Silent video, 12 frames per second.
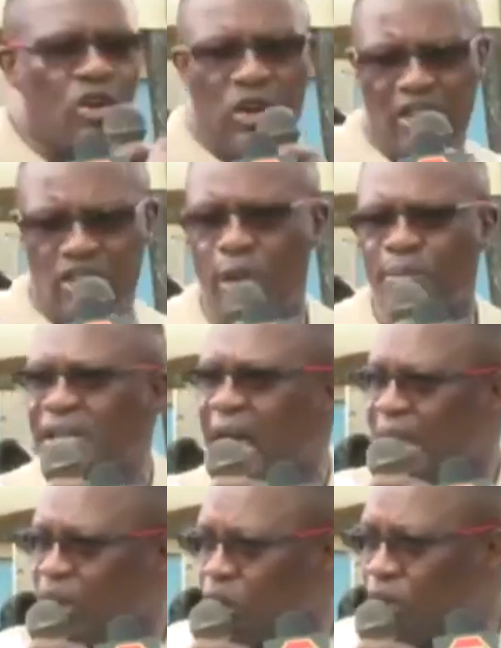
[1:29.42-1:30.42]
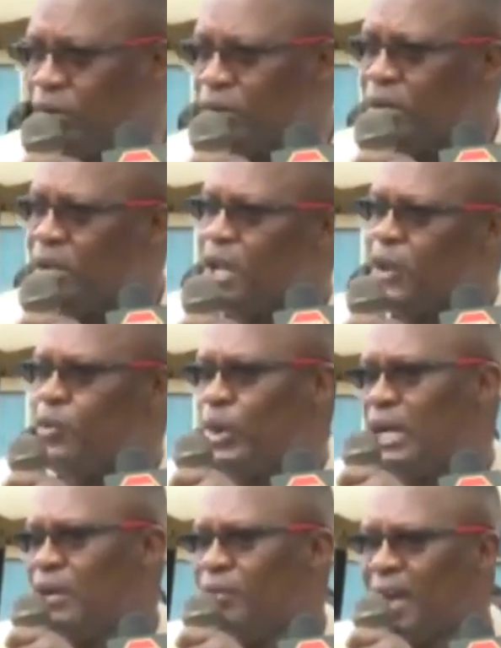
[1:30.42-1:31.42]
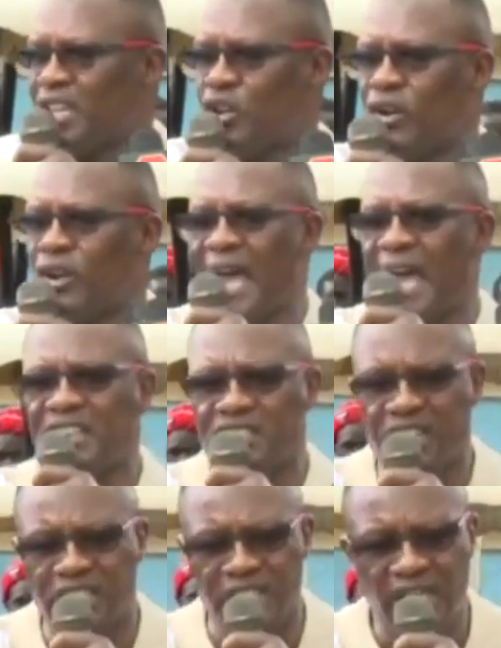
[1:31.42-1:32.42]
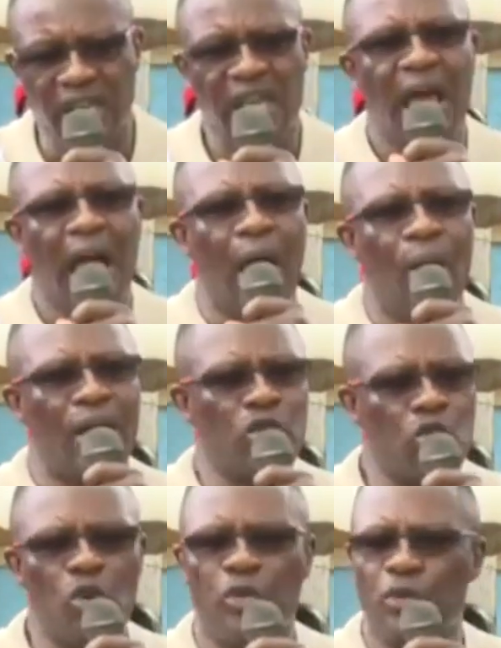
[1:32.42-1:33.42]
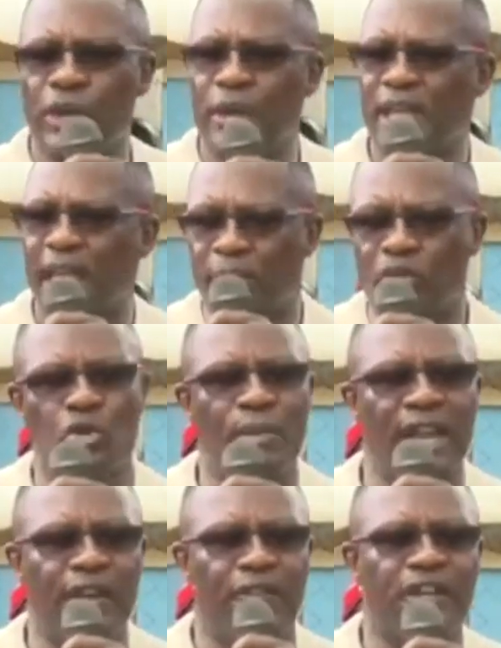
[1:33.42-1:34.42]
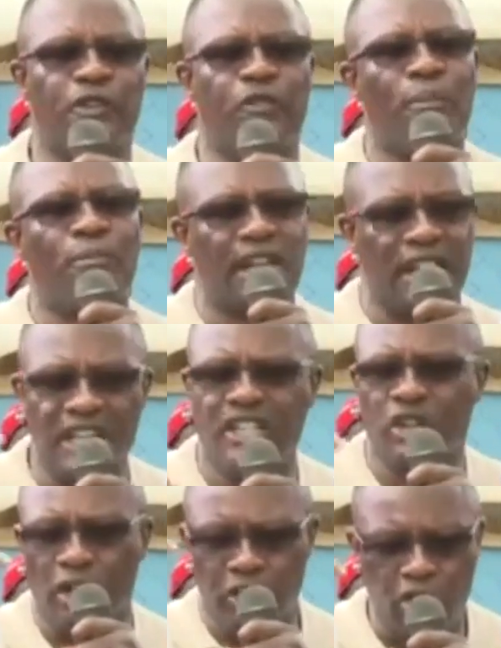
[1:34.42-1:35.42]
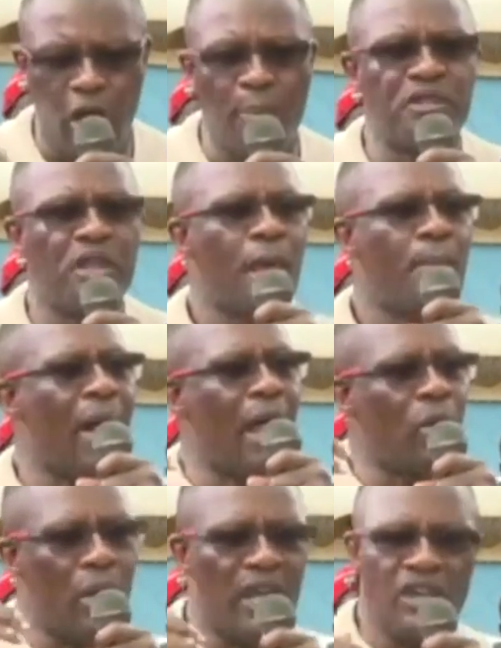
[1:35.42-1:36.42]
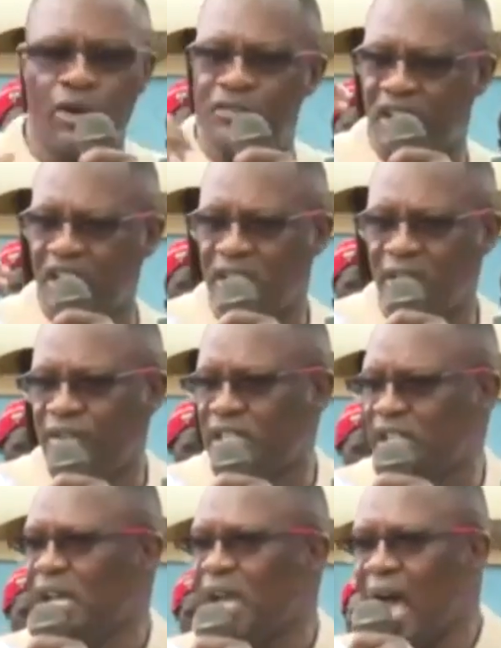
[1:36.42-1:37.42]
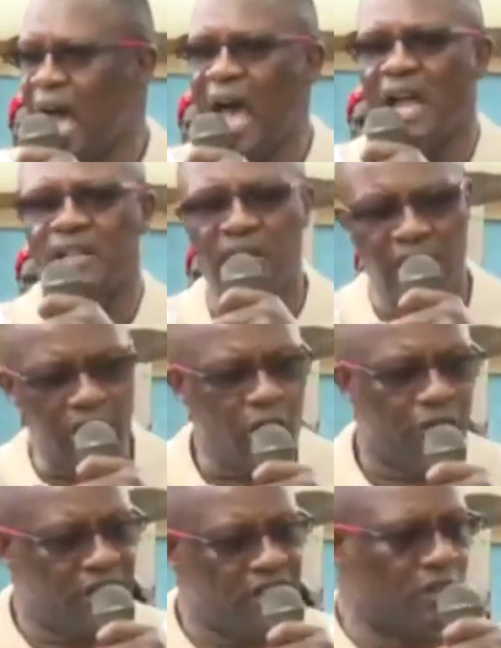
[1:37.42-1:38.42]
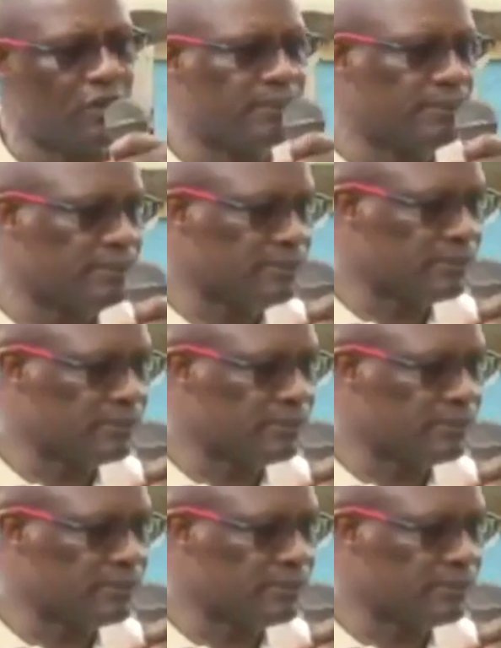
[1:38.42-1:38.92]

white collar jobs are gone. If we leverage on ICT, our youth will be able to benefit from digital jobs by way of creativity and innovation.